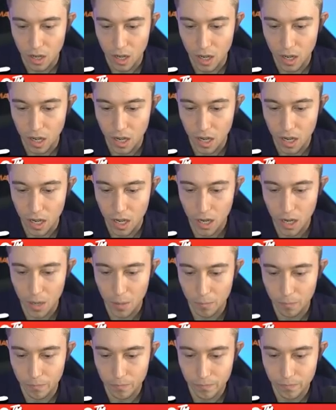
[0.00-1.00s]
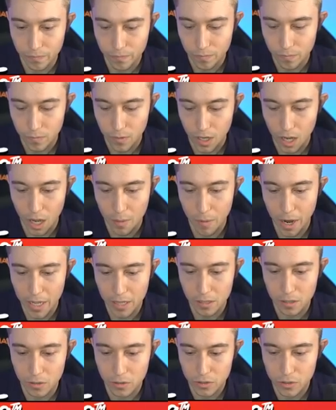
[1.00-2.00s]
Um, I
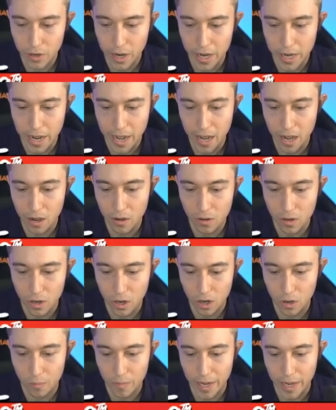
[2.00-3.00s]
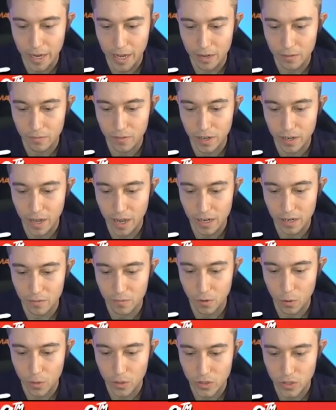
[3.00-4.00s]
might lose right now. Oh, man, I, I
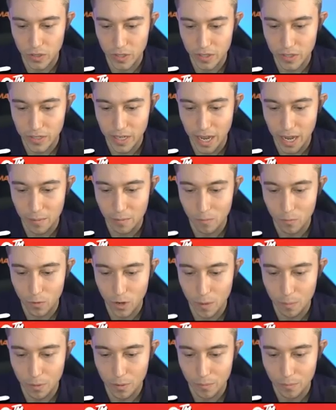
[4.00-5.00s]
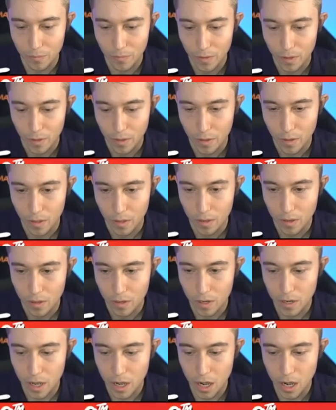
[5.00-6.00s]
didn't focus on this game. Rip.
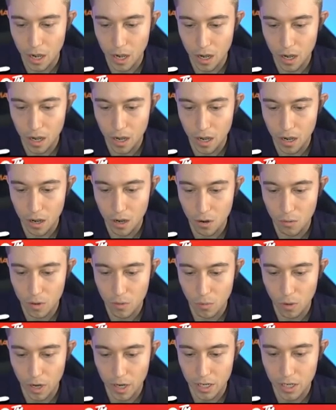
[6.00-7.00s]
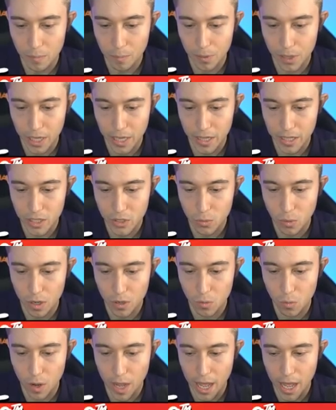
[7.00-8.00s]
No, we wanted to play this
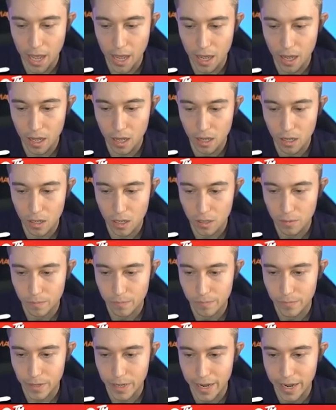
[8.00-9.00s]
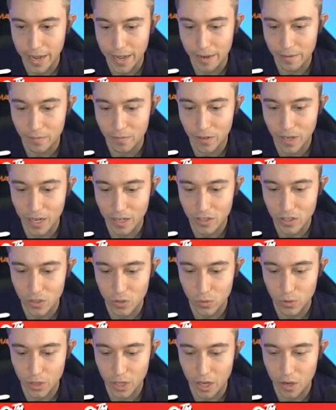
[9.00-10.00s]
one well. And Phoenix
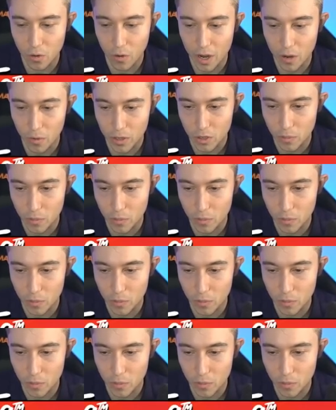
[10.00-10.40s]
is really annoying